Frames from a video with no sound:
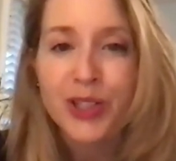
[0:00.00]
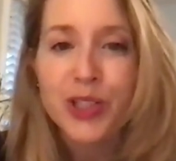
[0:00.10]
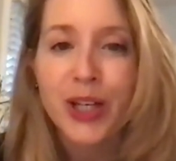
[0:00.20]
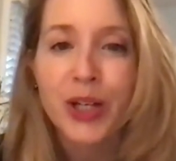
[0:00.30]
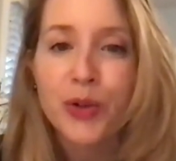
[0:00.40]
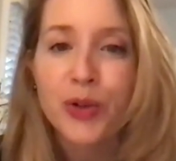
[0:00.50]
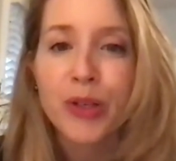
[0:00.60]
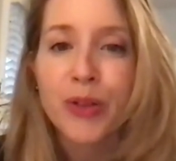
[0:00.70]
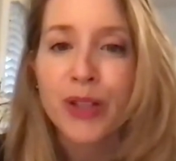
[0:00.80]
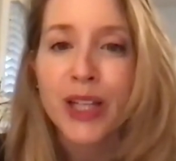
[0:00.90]
on China
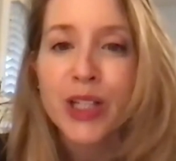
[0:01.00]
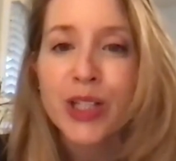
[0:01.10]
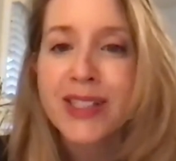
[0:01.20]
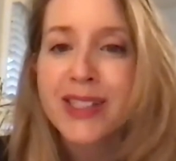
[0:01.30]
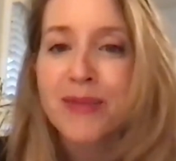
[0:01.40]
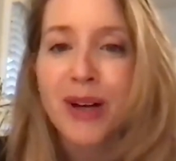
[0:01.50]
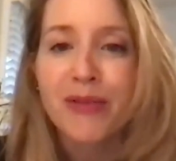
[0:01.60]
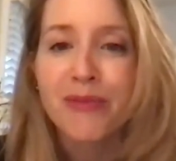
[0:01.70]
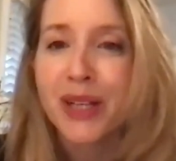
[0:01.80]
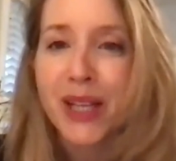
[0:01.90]
Caribbean relations,
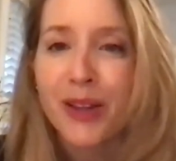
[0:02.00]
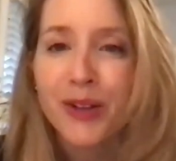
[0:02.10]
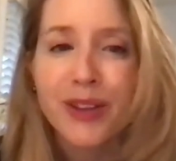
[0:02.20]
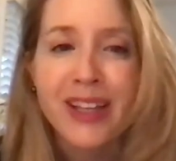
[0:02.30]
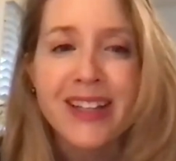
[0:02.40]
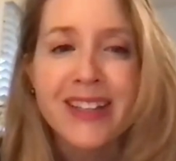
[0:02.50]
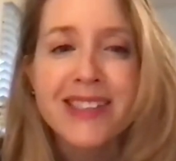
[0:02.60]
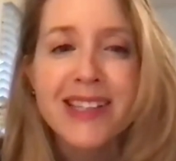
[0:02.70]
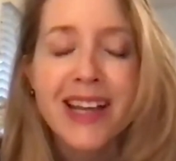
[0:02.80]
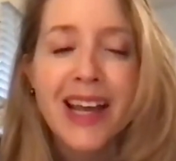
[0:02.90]
among many other things